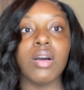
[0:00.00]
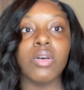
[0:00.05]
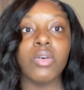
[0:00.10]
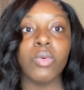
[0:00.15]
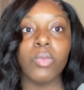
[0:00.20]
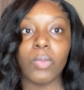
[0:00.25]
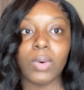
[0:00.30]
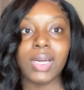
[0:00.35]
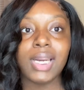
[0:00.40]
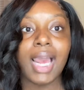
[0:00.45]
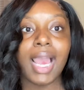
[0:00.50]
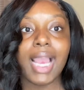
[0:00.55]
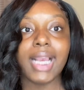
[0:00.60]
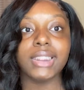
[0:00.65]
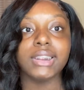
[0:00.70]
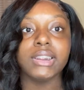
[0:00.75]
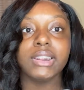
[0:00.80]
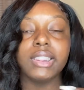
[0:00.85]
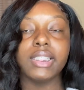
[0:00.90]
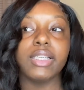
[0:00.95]
when I
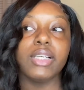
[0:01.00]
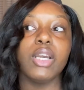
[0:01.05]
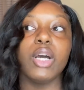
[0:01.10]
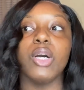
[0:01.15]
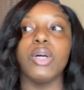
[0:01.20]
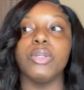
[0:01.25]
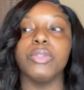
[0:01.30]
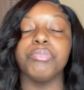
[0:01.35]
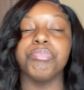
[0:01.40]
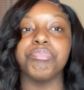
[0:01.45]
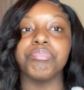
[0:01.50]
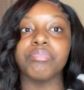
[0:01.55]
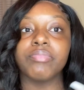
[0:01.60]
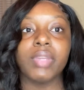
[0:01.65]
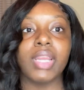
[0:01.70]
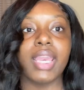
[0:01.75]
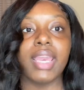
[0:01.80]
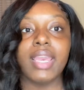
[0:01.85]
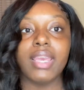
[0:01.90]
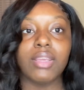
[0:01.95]
actually go,
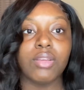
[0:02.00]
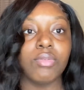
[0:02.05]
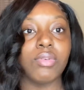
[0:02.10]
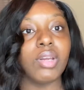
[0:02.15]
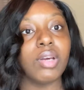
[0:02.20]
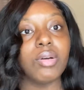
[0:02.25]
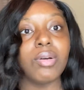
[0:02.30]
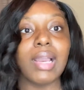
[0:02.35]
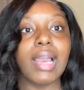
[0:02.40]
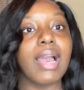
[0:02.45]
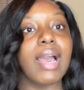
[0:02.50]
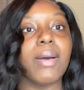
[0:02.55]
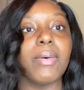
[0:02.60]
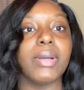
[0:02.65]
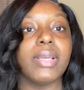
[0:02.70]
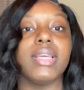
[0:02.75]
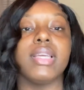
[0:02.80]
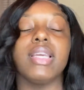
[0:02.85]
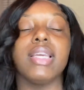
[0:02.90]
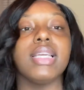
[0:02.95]
and you know how it